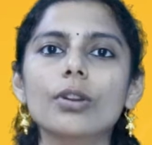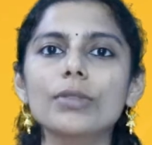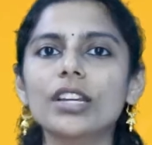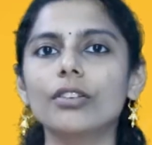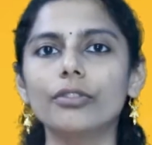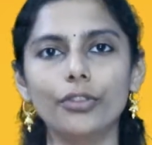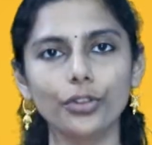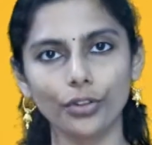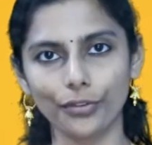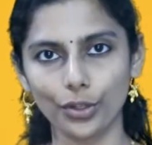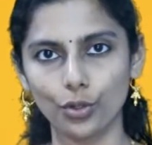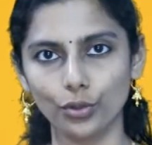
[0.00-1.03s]
from the comfort
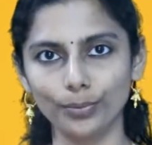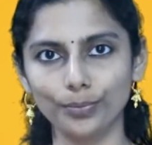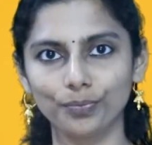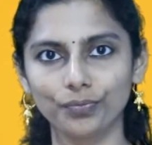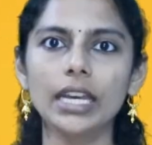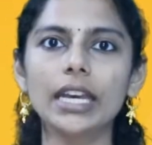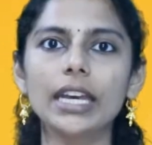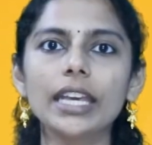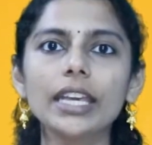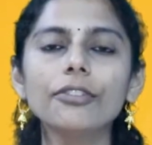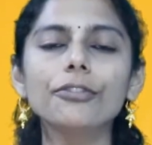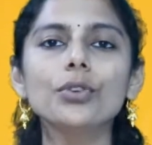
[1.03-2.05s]
of your home.
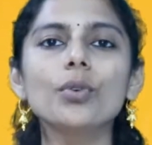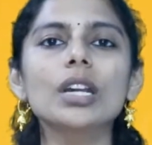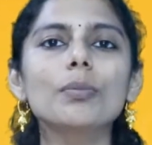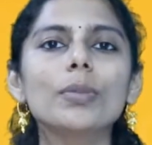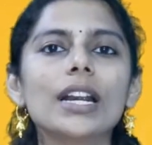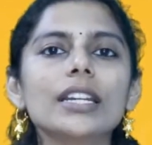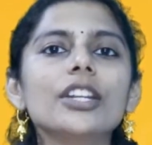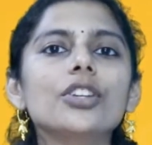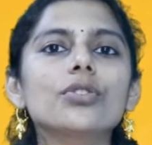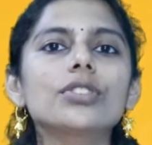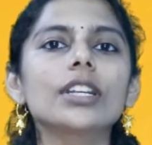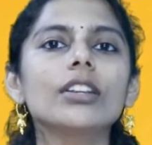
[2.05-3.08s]
If you are planning
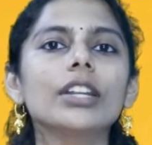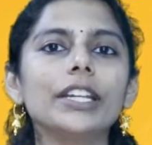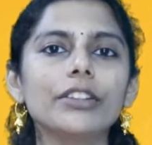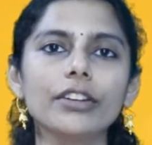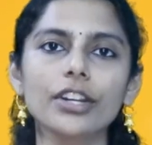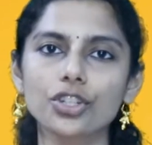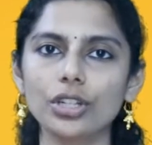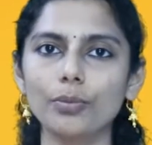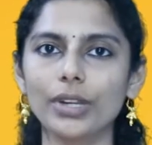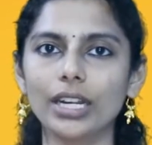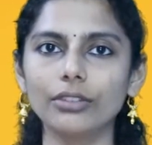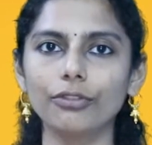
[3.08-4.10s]
to sell international
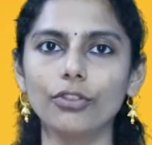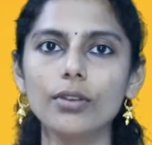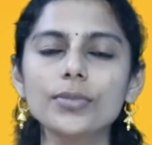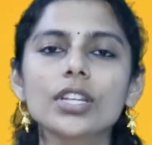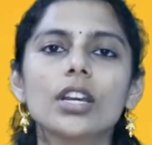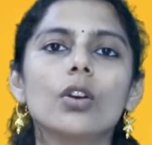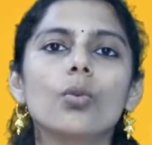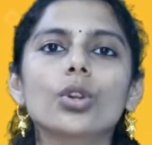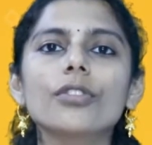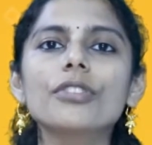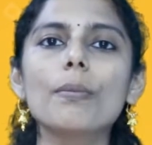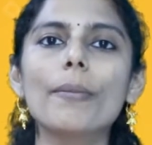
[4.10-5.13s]
platforms, one
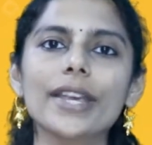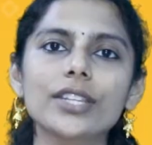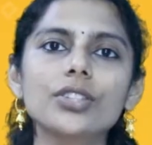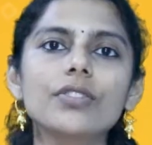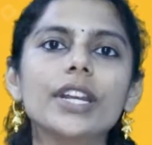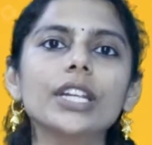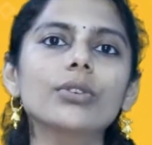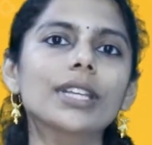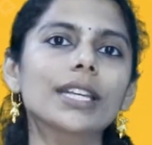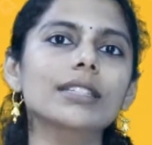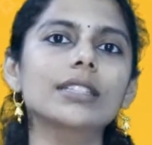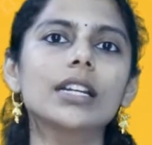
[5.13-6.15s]
of the best way to
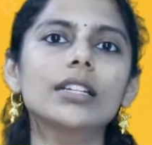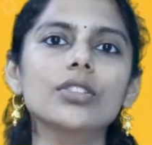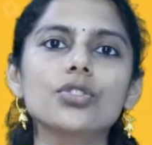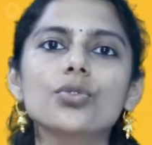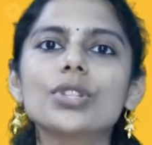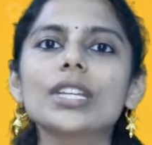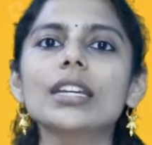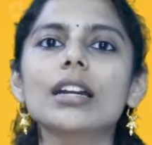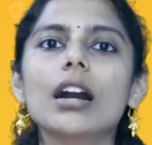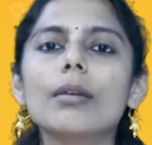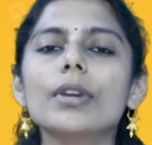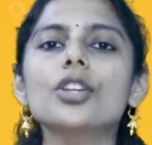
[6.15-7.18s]
kickstart is using
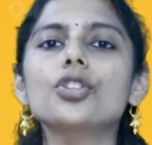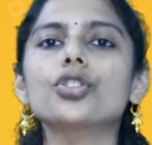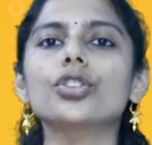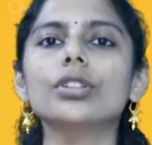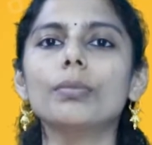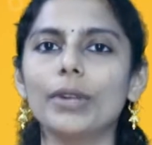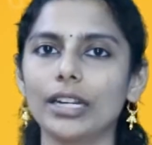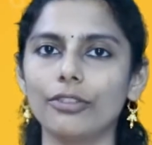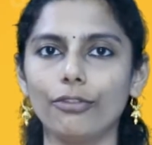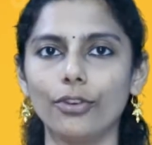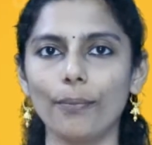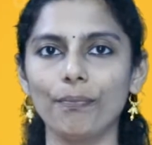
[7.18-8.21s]
Amazon
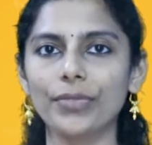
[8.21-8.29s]
platform.